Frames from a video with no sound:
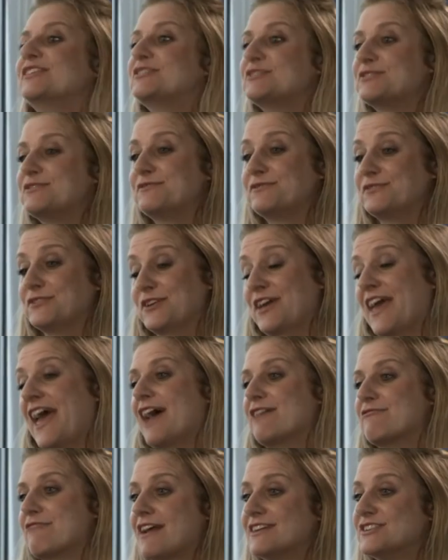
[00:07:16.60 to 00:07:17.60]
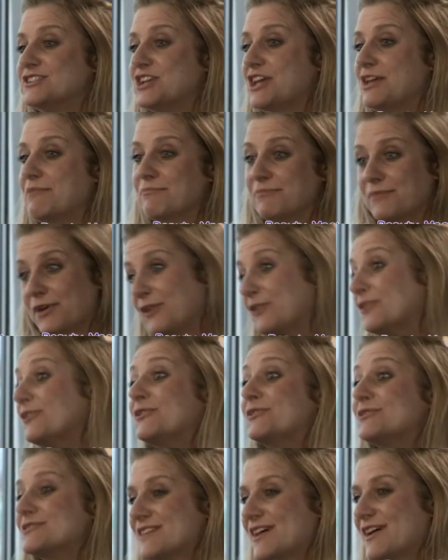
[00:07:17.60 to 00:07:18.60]
a good foot care regime at
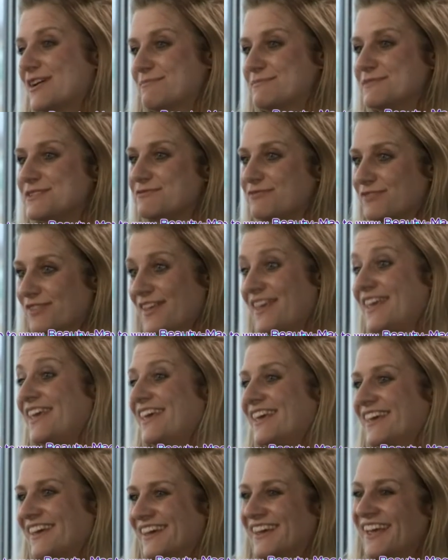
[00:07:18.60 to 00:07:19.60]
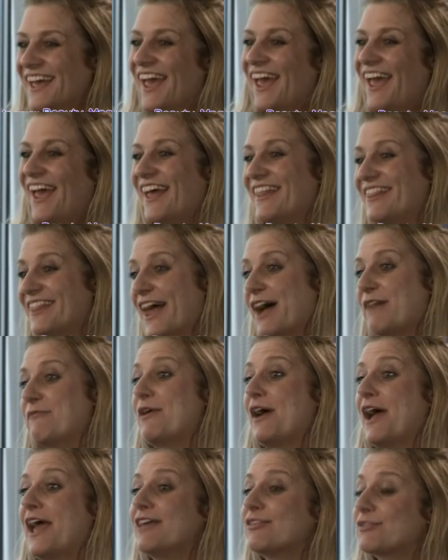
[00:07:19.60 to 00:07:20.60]
all times of the year, and that
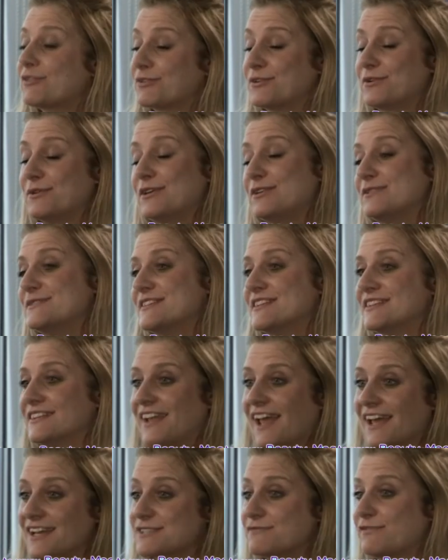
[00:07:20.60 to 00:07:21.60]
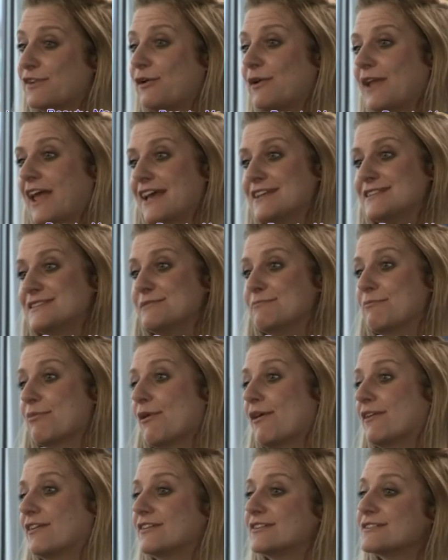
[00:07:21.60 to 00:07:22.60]
way through using exfoliating
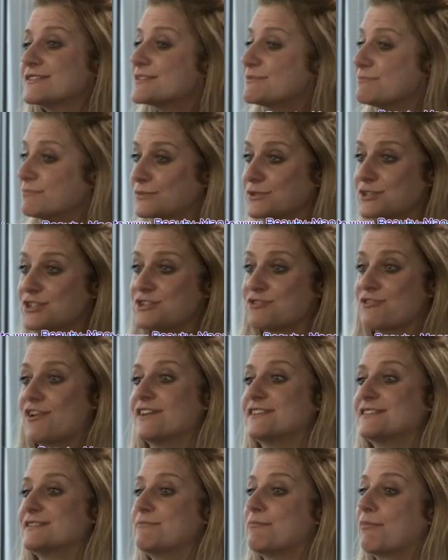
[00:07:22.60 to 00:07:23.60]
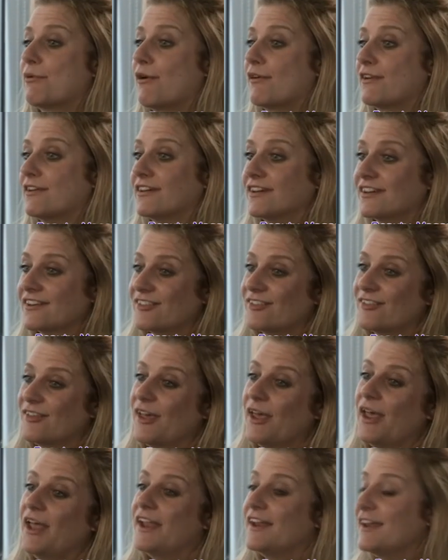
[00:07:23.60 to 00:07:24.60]
products, moisturising products,
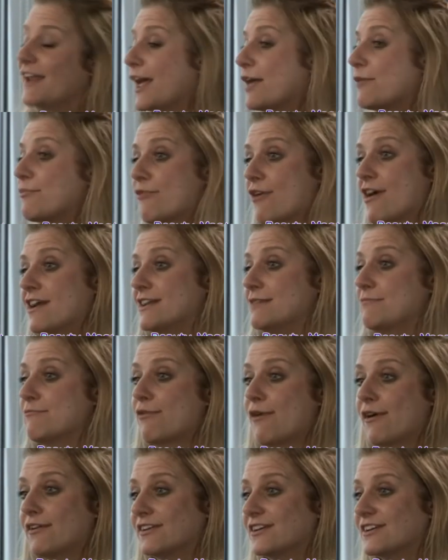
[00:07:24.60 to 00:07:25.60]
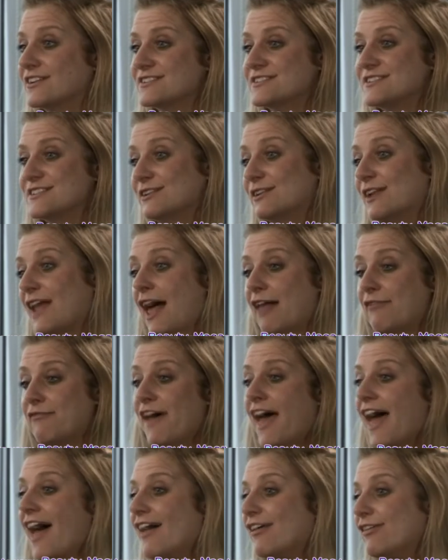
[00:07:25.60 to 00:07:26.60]
nail brightening products, you'll have
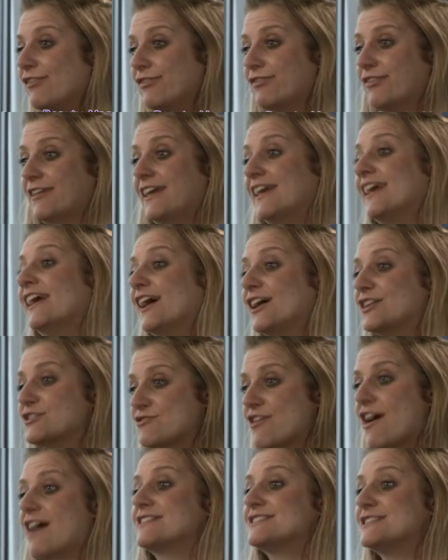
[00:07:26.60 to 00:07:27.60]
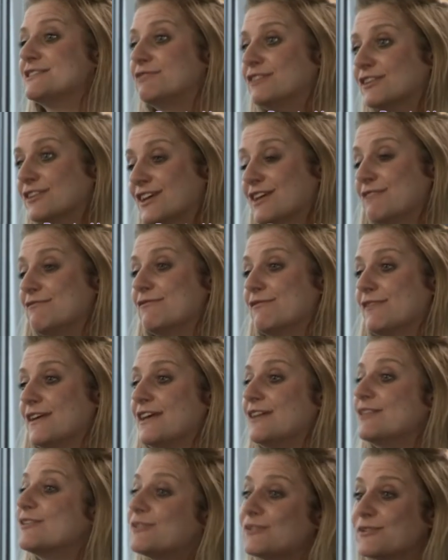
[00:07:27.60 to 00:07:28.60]
healthy, attractive looking
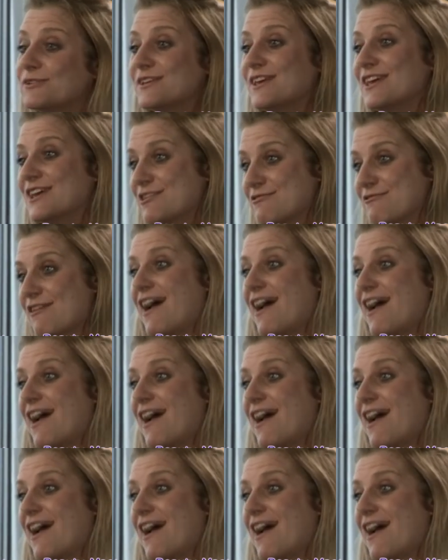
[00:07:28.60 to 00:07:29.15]
feet all year